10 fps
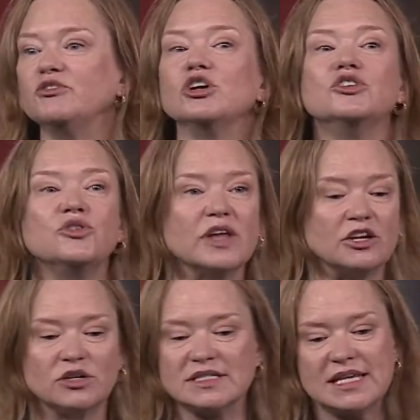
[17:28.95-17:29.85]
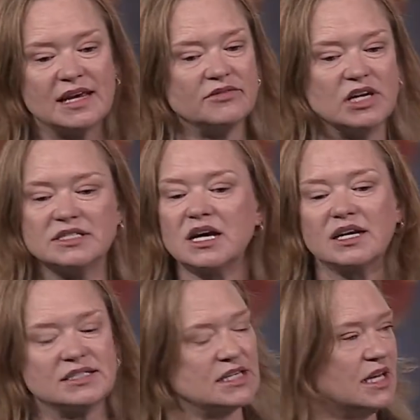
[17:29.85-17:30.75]
If you can do that, you can save a
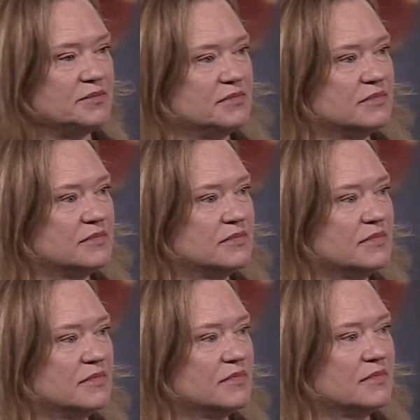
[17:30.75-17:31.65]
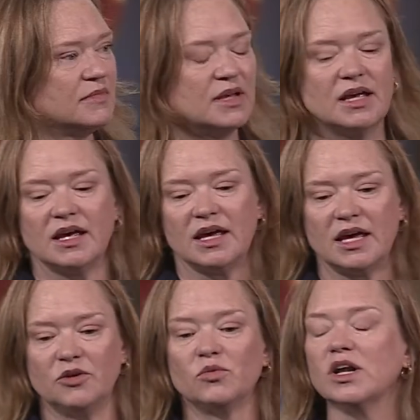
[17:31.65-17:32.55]
ton of time
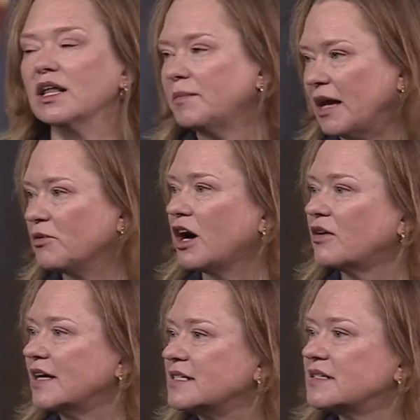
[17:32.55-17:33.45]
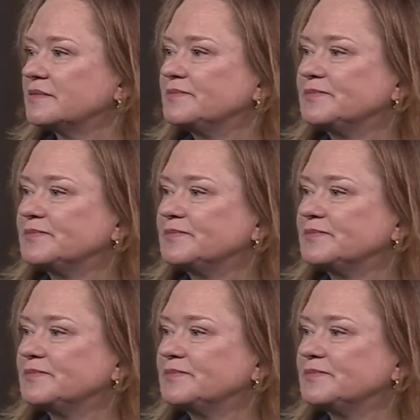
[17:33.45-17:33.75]
and really make progress.